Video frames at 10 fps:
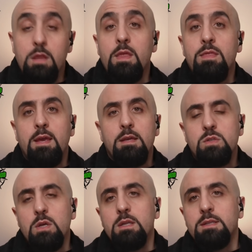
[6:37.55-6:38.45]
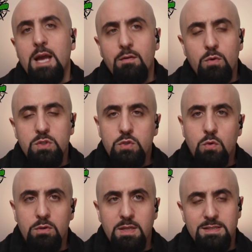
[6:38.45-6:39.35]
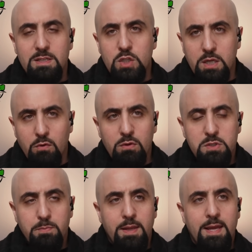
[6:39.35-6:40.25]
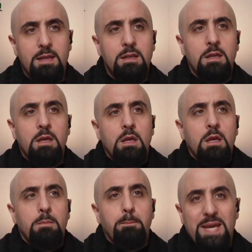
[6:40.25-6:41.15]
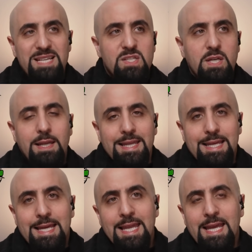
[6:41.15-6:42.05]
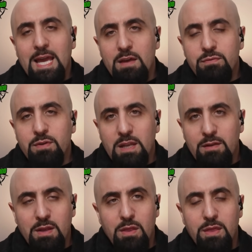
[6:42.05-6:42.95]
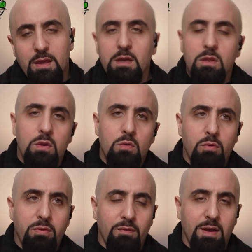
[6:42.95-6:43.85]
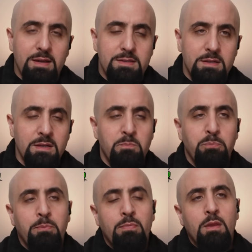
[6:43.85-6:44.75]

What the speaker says: And then they started to have what's called as the General's Plan, basically killing every living thing in the north of Gaza,